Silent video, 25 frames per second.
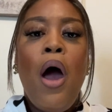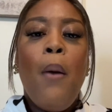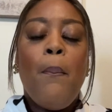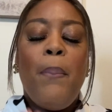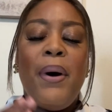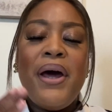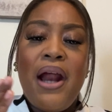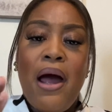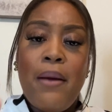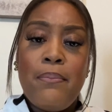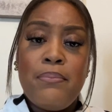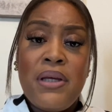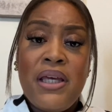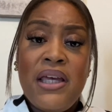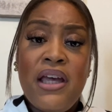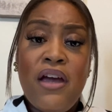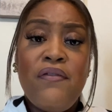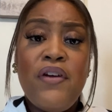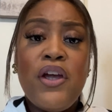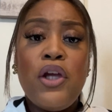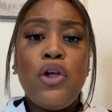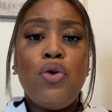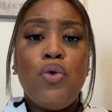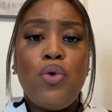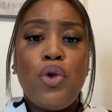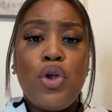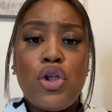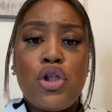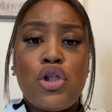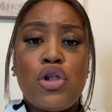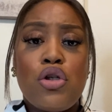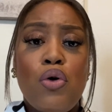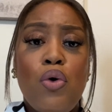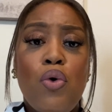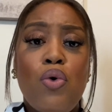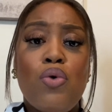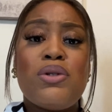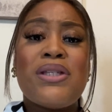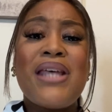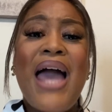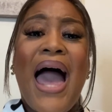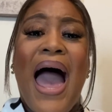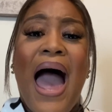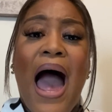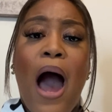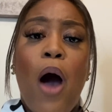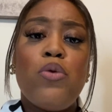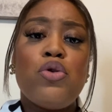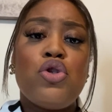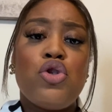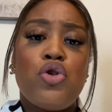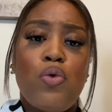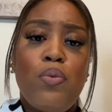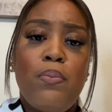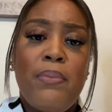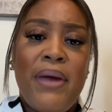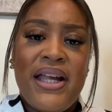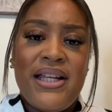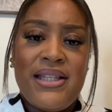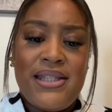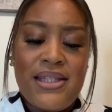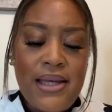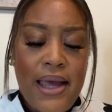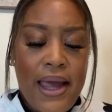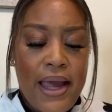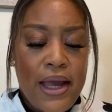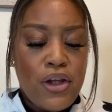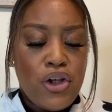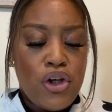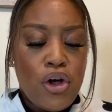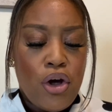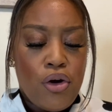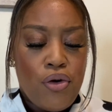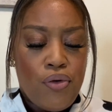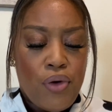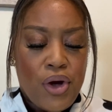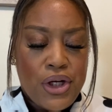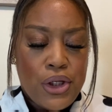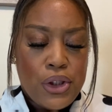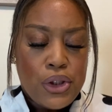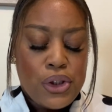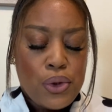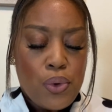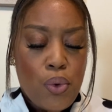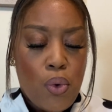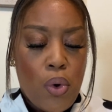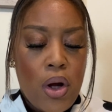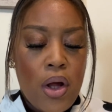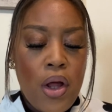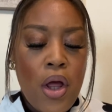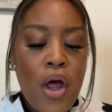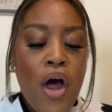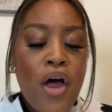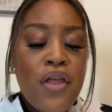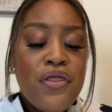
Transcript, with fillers: but I'm giving you the tools how to maintain your credit score.